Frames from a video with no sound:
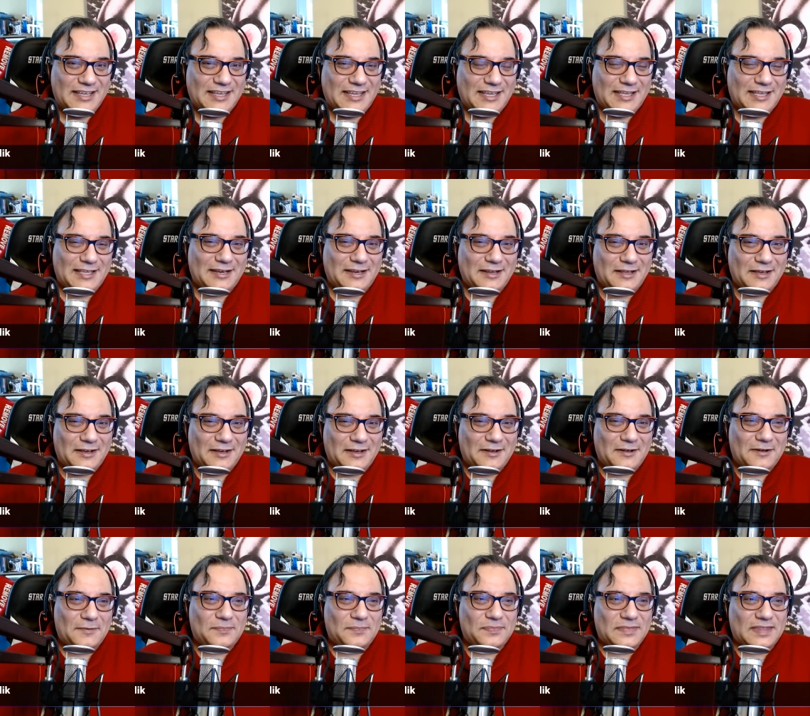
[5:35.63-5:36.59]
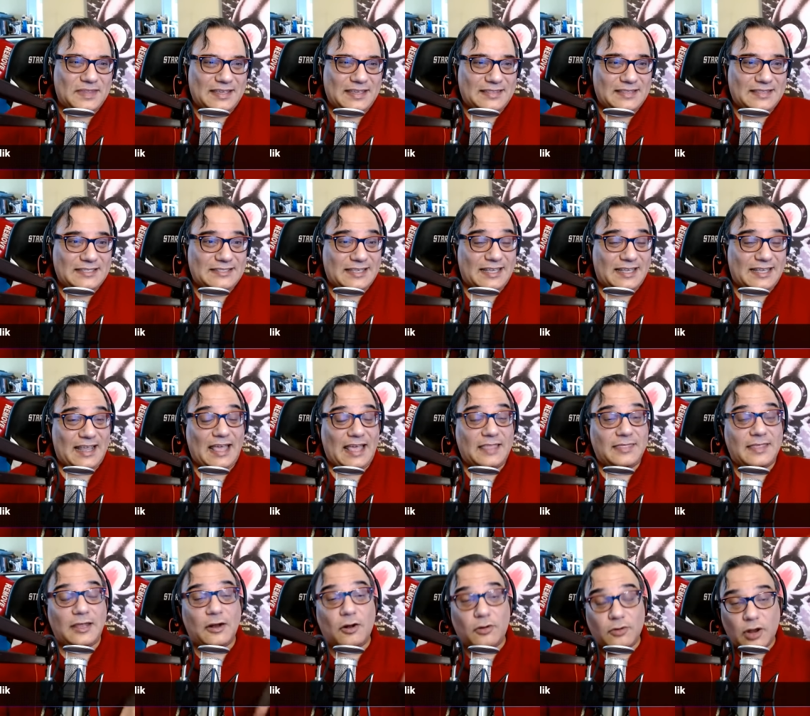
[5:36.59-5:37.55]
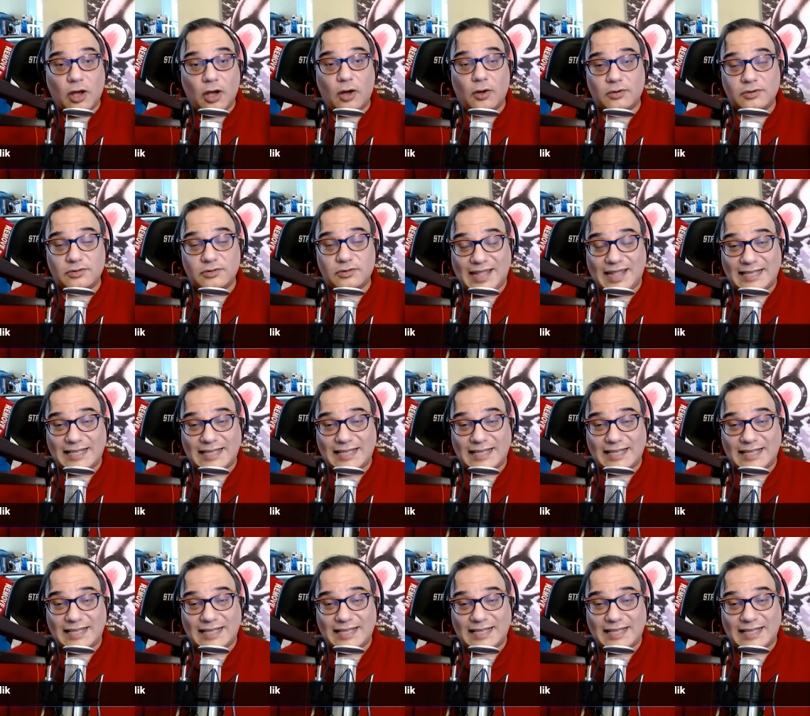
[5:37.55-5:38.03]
in the Senate, and they don't know.